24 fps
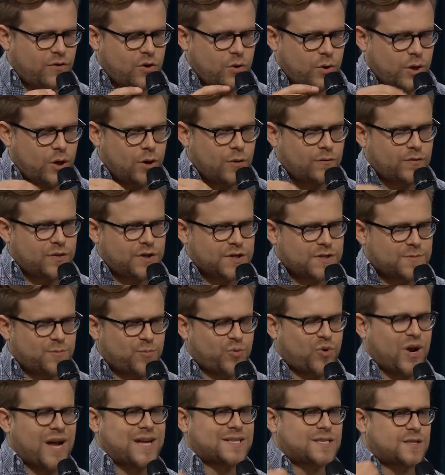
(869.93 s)
going over this
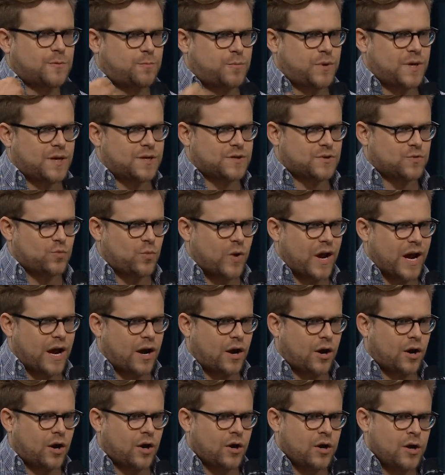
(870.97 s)
precipice
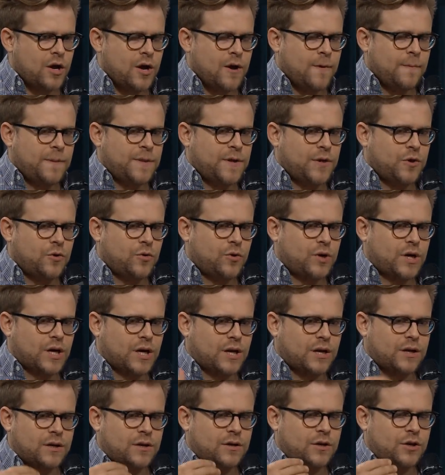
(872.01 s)
where you
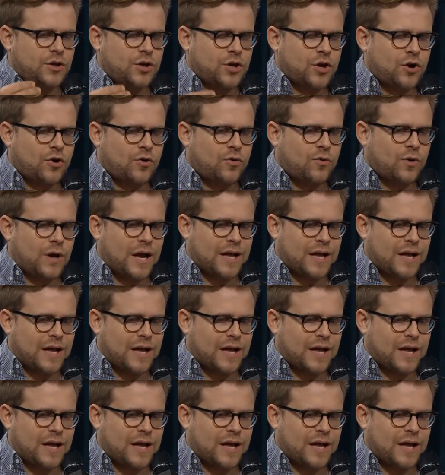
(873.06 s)
can, you know,